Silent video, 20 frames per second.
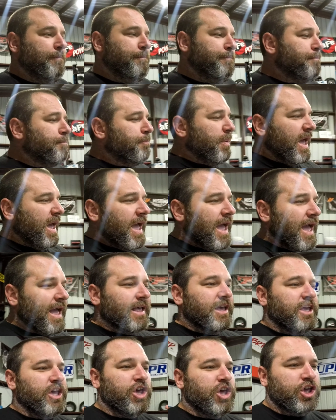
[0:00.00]
big,
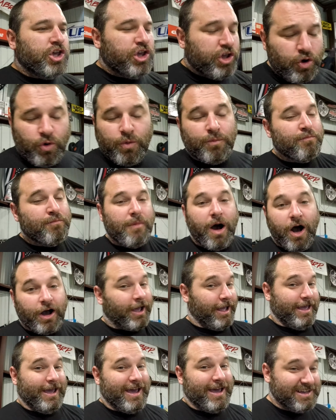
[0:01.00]

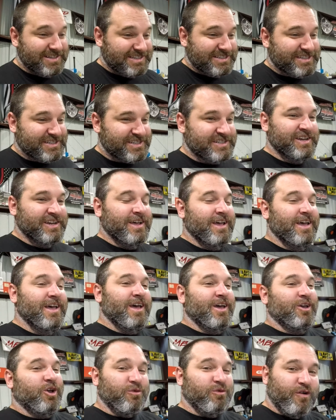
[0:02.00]
humongous
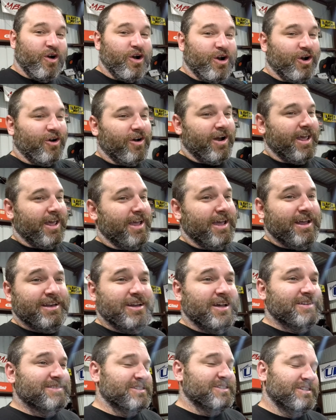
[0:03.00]
converter in it. It
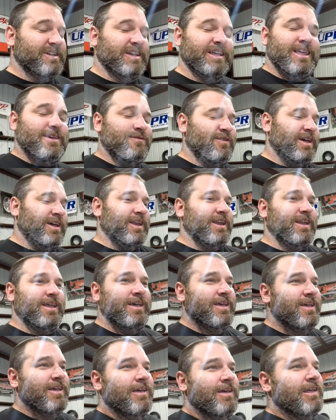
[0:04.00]

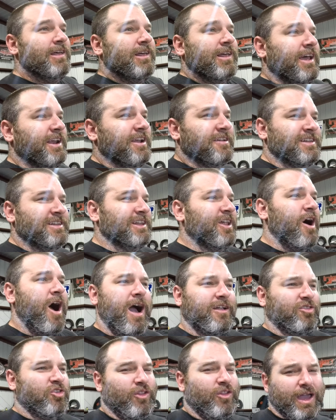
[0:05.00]
doesn't
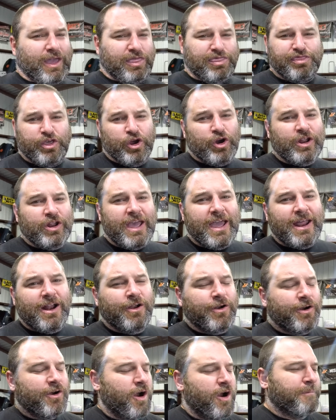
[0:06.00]
lock to like
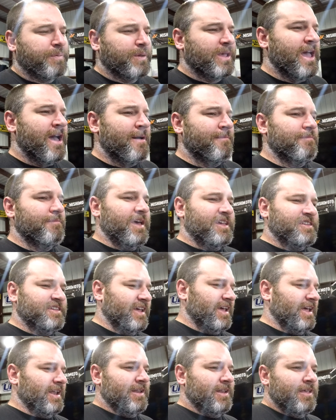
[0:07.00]
3,800 RPM, makes
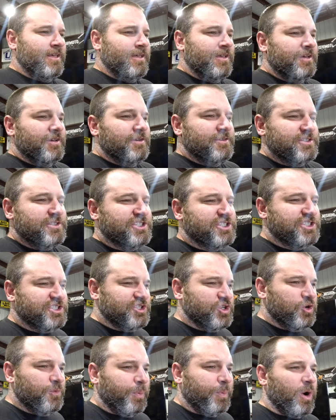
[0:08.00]
it
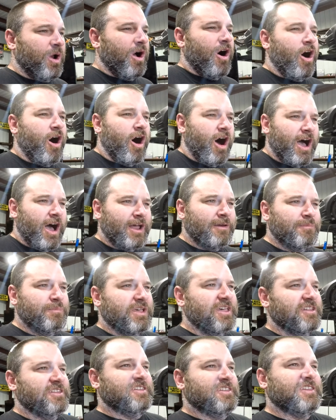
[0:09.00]
super odd
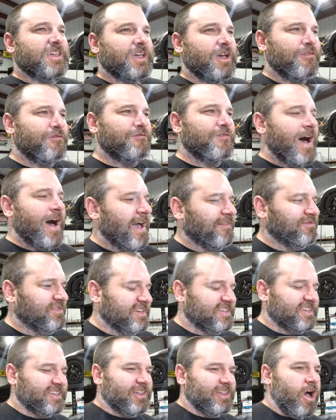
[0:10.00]
because it's like a
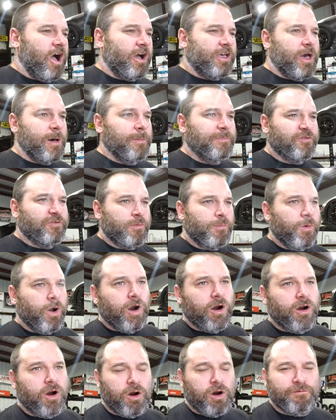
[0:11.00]
5-disc lockup from
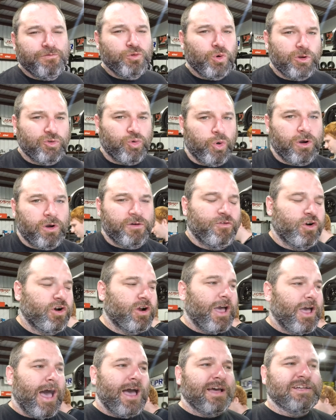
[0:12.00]
our Florida torque converter
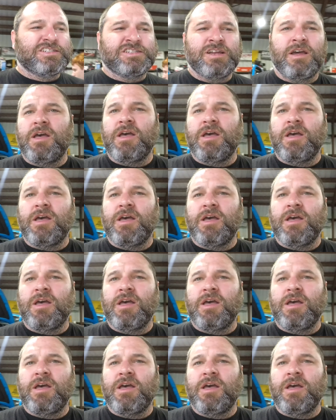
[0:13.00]
guys.